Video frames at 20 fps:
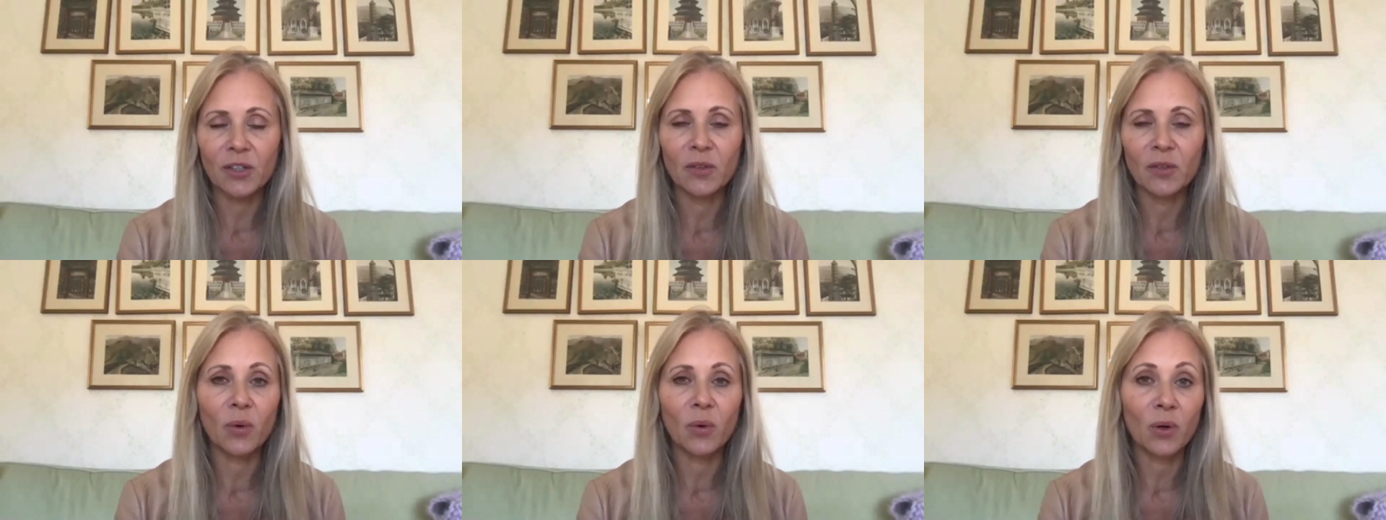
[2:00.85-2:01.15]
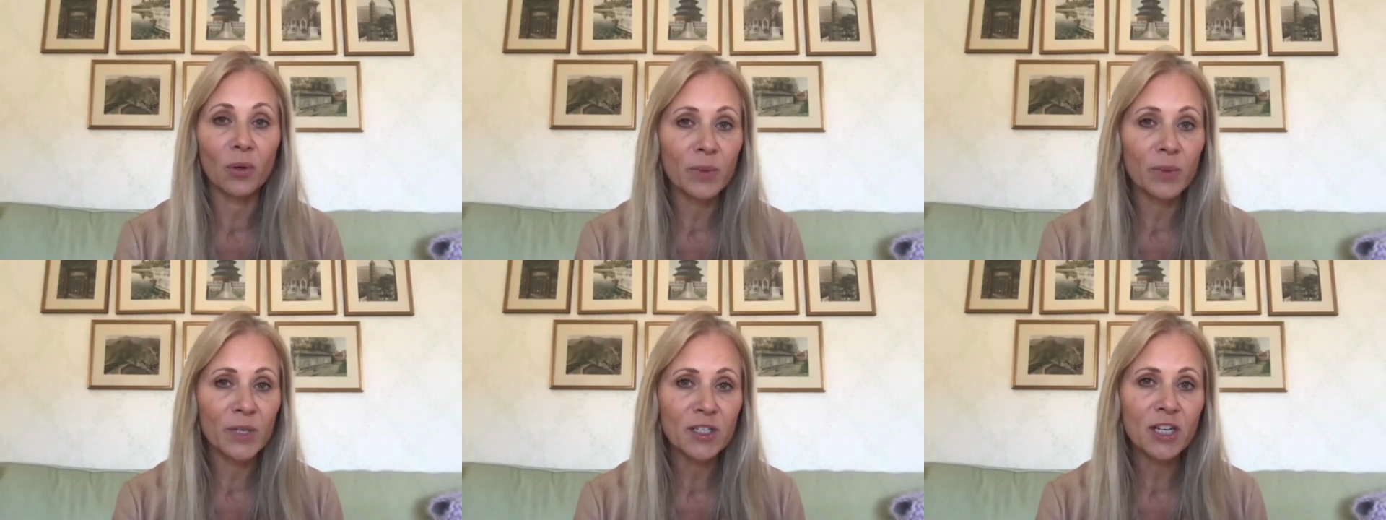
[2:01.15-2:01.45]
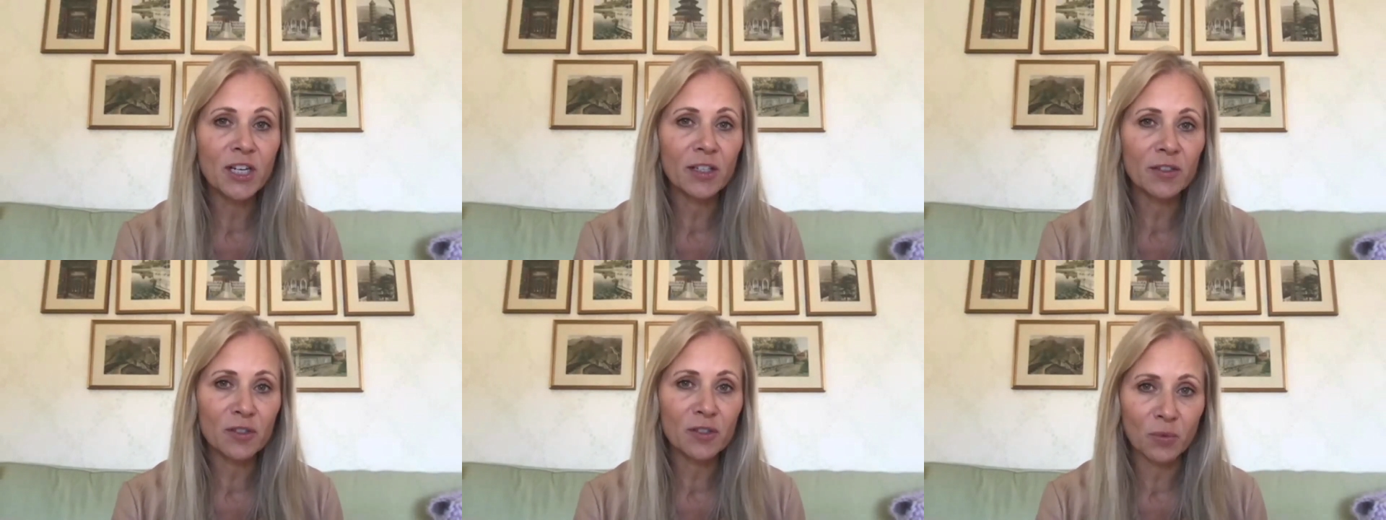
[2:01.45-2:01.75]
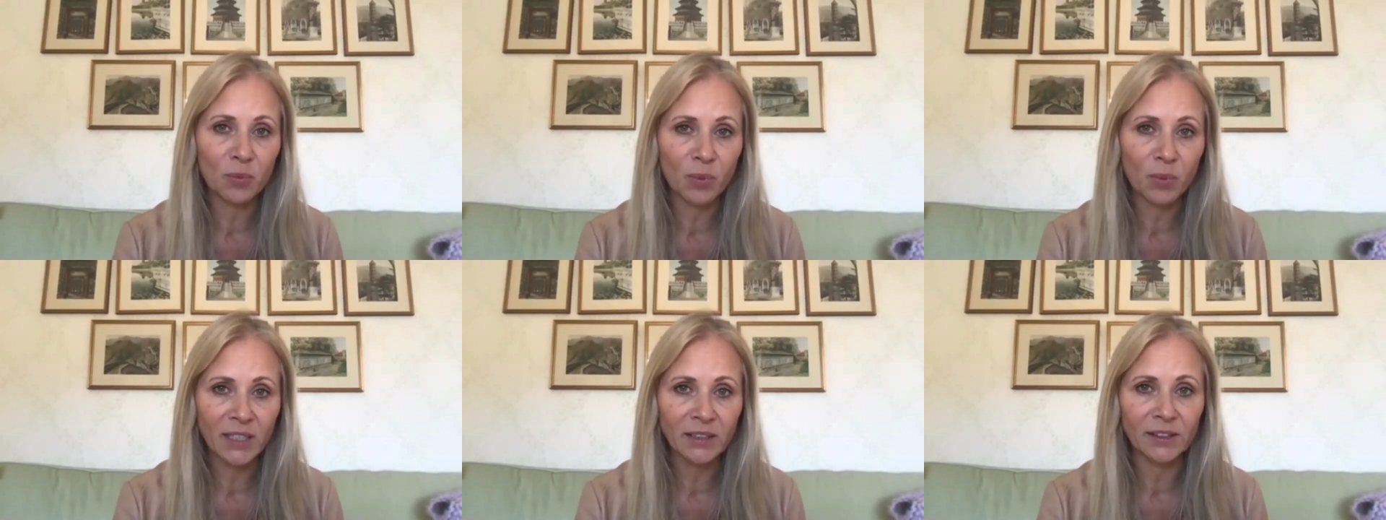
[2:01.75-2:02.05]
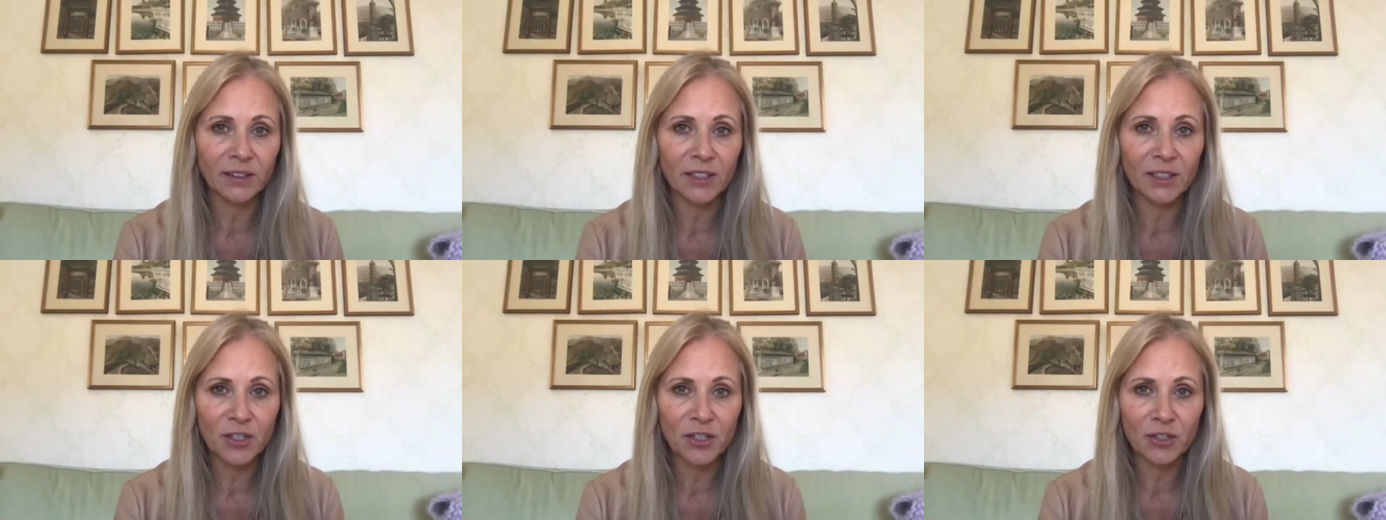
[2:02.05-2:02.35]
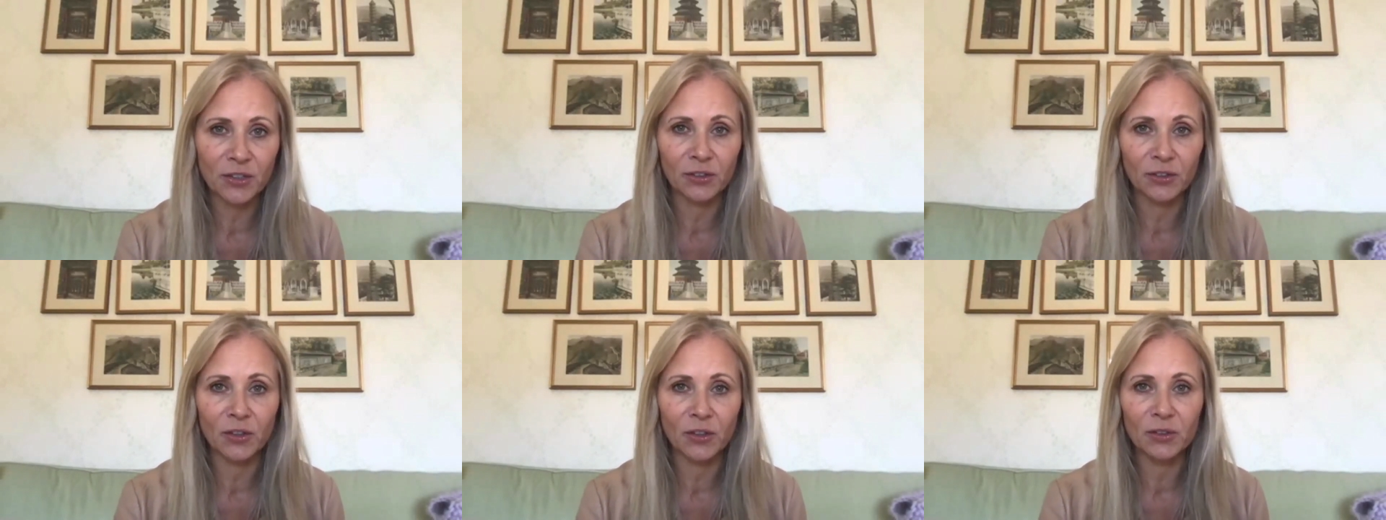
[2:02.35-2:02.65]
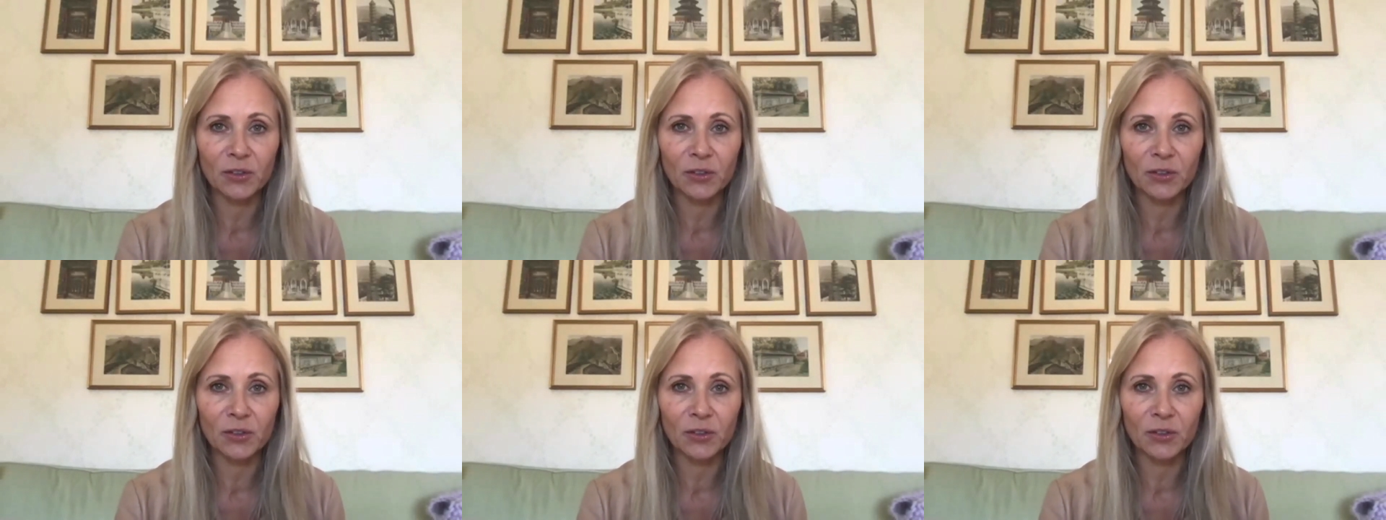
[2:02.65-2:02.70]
or reach out directly to your local